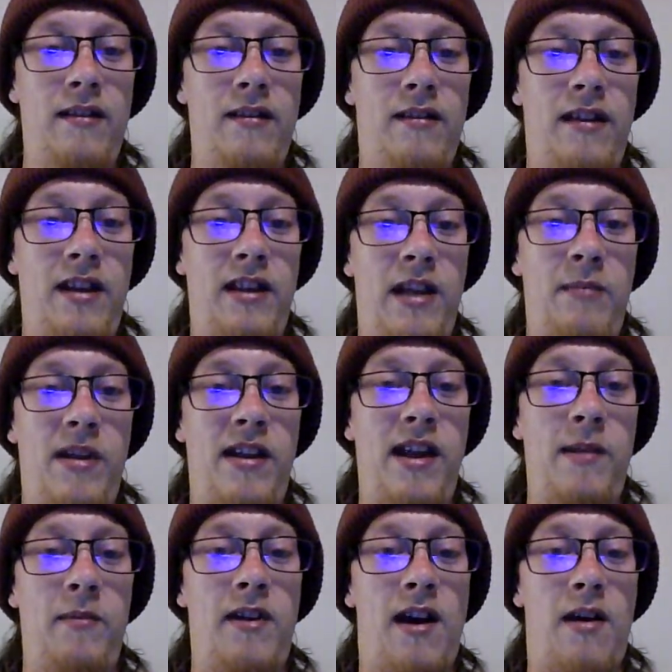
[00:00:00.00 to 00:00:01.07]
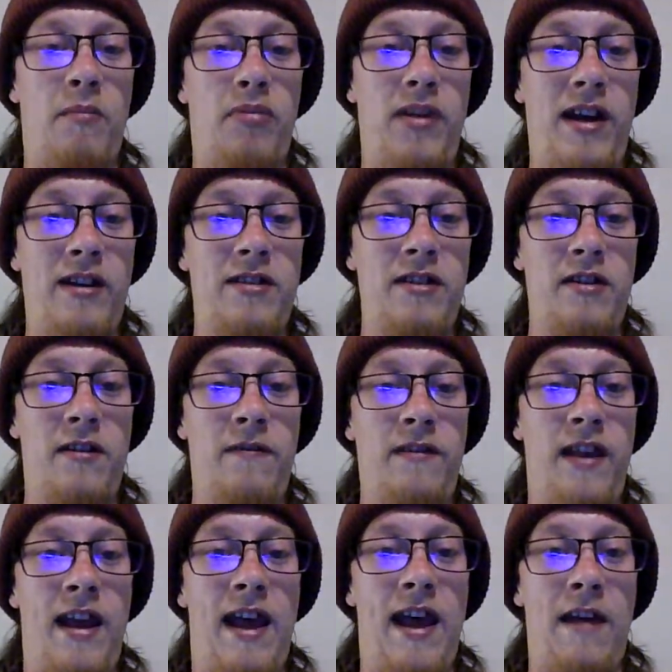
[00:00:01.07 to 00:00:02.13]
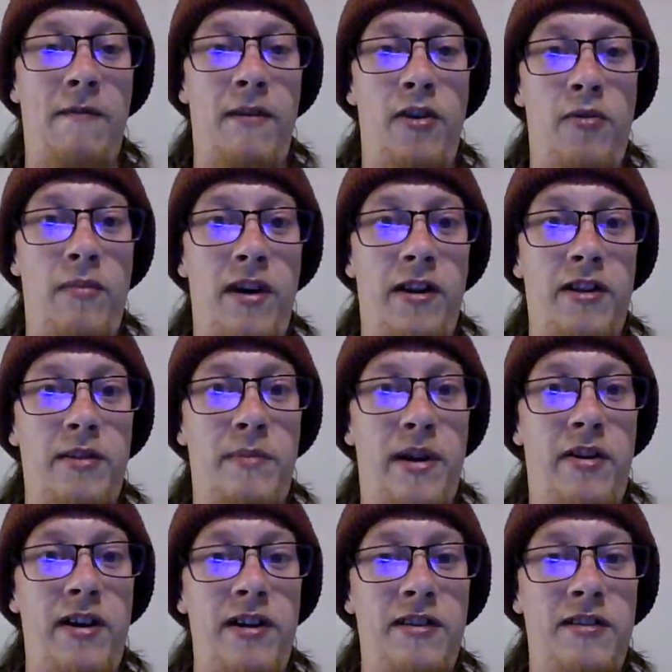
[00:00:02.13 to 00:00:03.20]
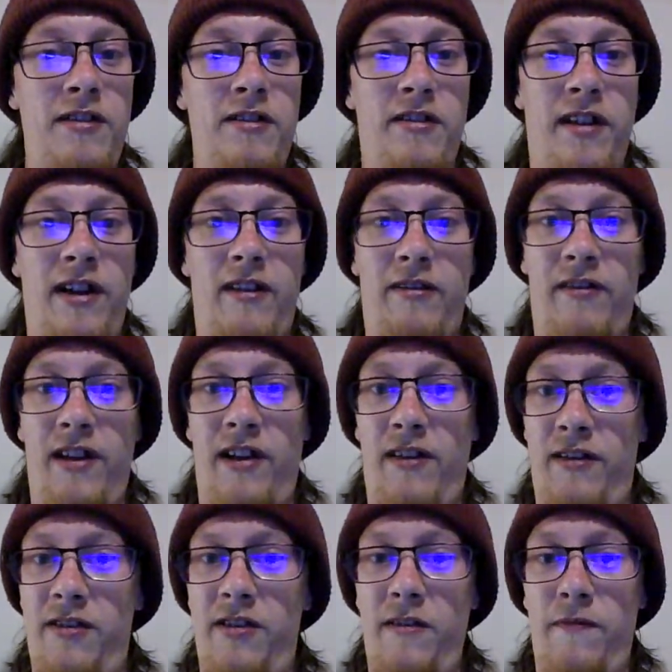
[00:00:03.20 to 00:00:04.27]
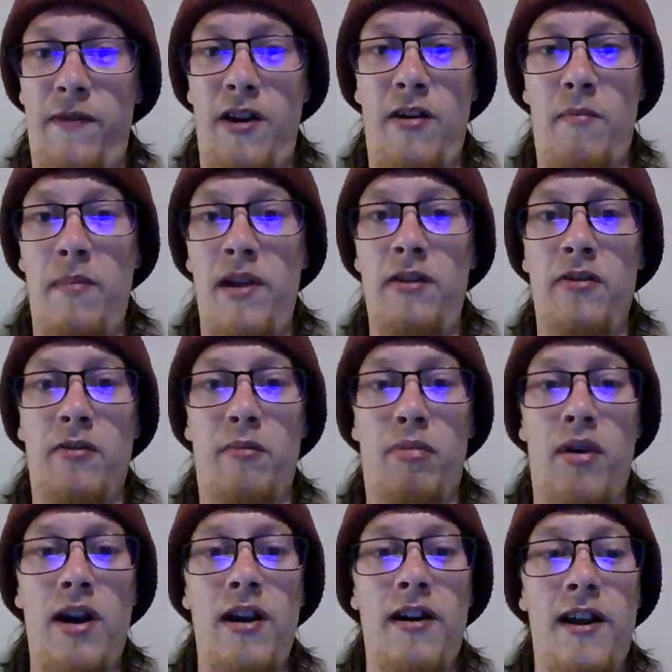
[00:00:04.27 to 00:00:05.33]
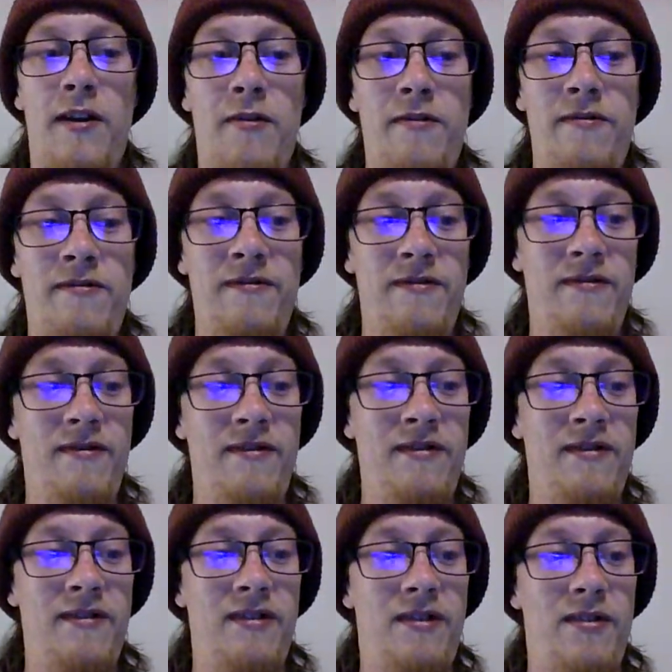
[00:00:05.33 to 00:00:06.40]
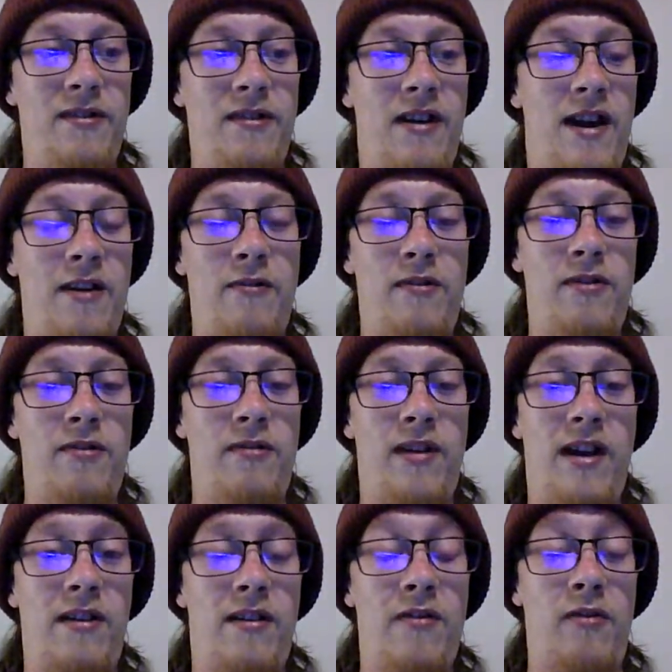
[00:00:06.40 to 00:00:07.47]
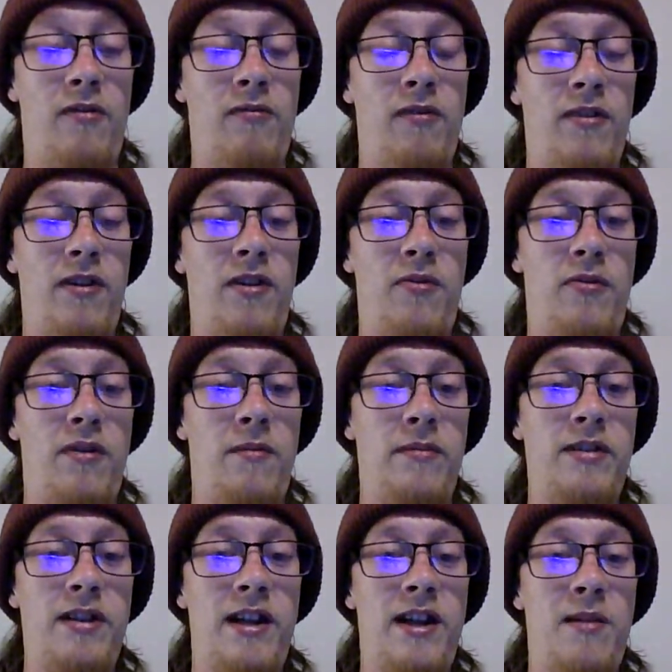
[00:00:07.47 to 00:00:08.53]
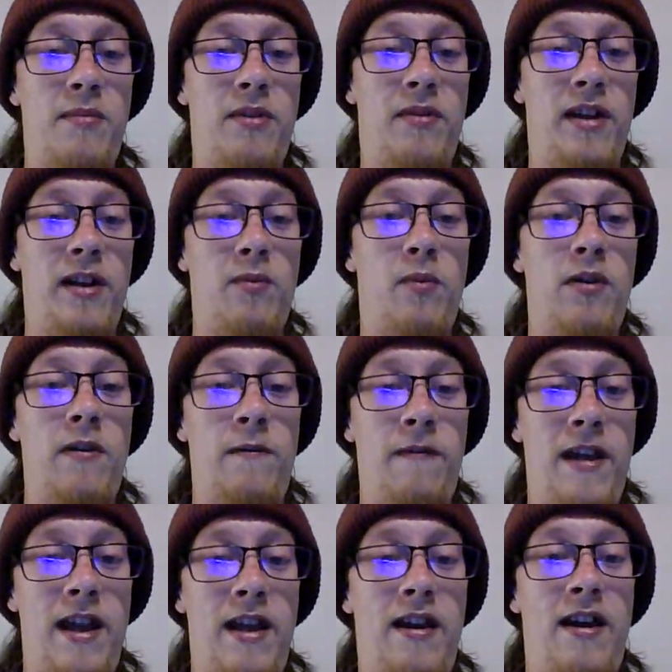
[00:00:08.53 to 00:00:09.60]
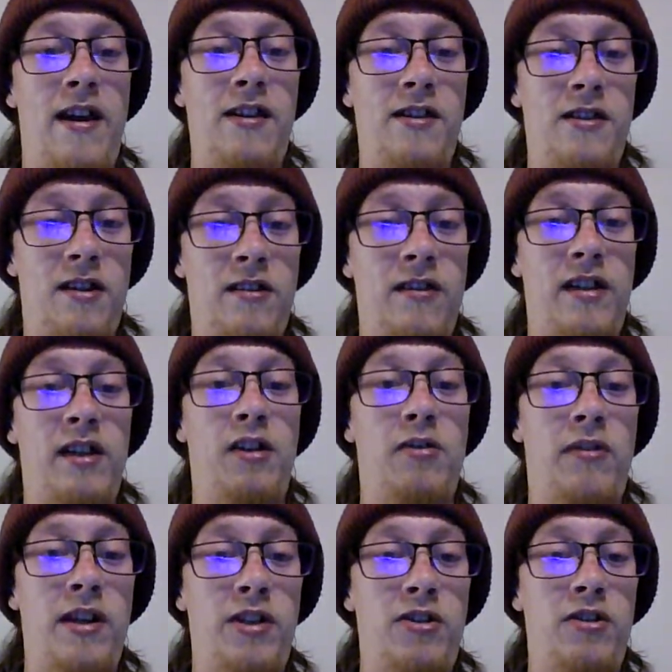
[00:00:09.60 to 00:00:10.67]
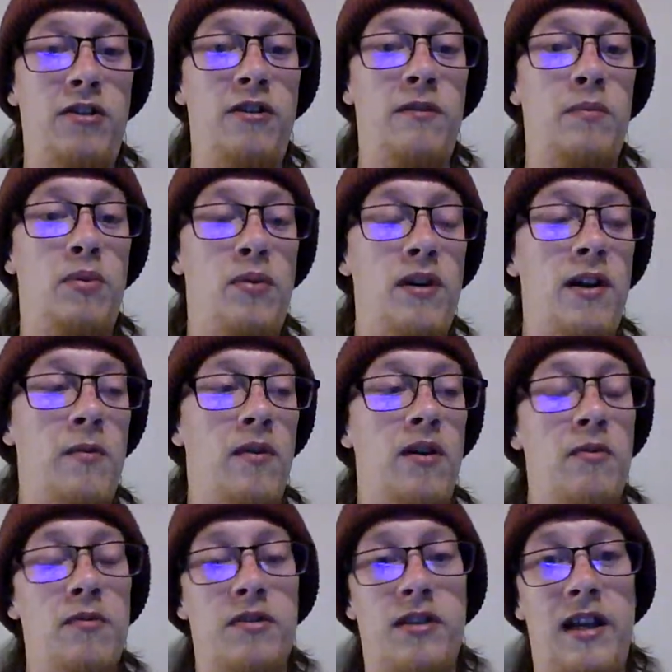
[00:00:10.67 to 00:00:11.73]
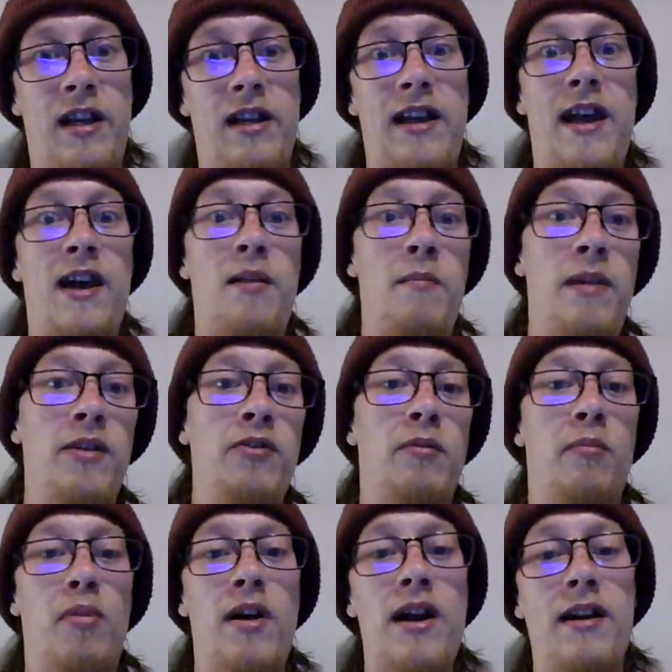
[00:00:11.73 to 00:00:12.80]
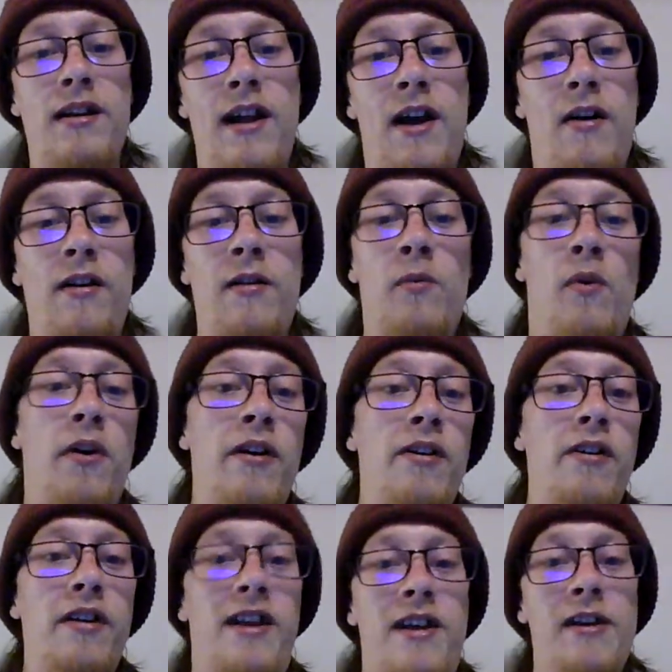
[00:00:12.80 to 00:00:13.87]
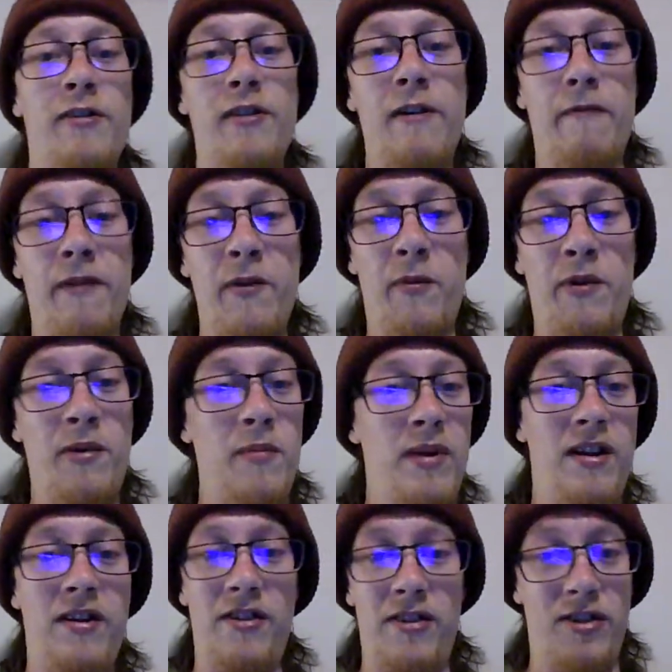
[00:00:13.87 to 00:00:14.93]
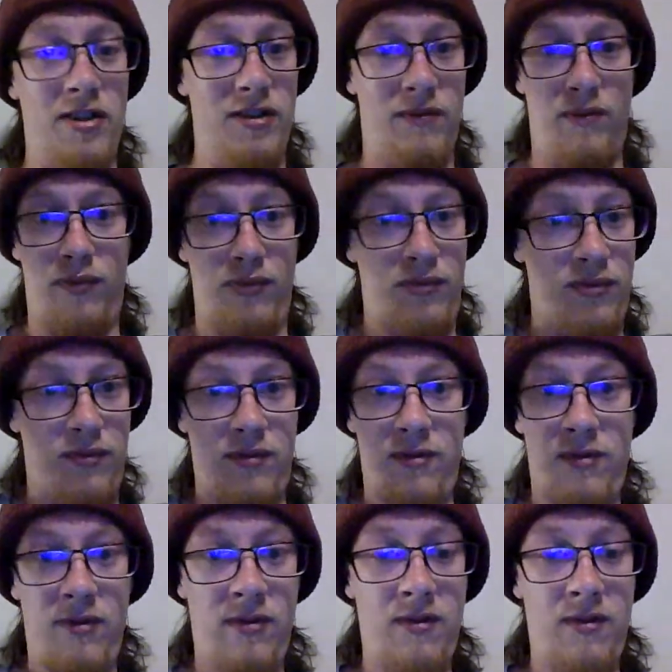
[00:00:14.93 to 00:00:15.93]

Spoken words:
like they became complex enough to have human experiences, like a severe mental breakdown. Or I don't know, I don't really know what I'm saying, but like, what if AI suddenly glitched to the point where it was like it had a mental breakdown and wanted to kill everyone because